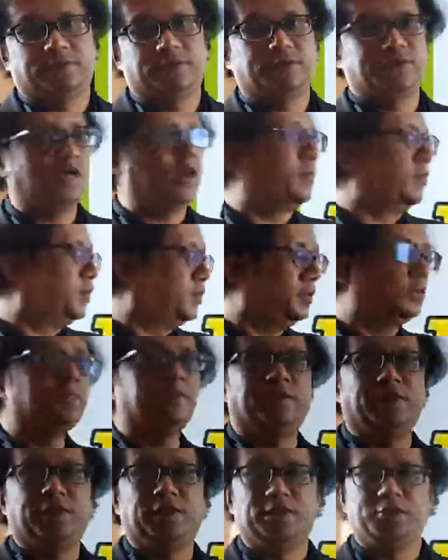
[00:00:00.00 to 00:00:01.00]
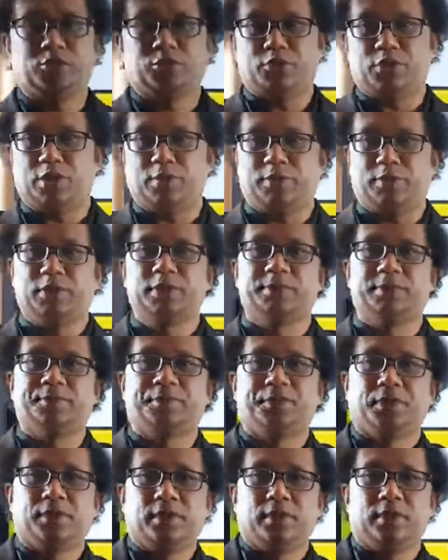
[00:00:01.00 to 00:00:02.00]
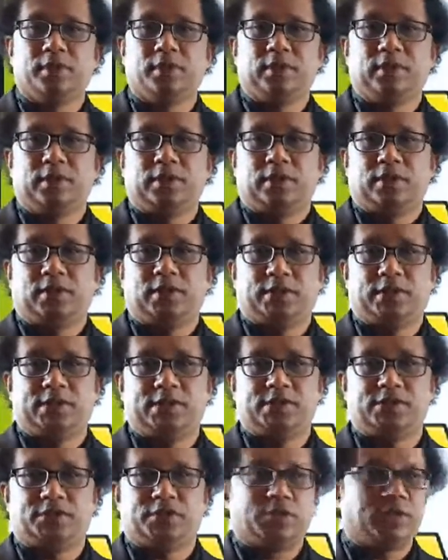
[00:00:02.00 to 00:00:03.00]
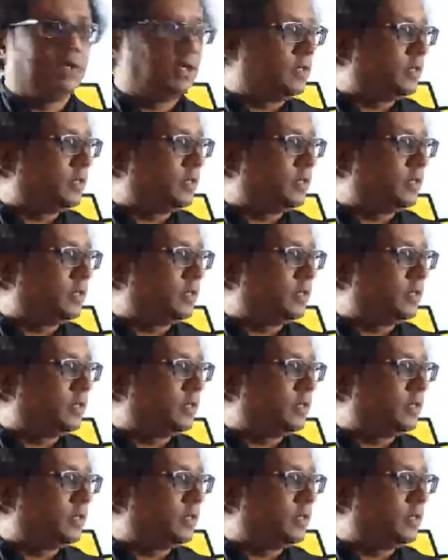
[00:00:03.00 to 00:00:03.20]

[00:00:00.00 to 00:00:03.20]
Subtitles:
grammar, English grammar, that is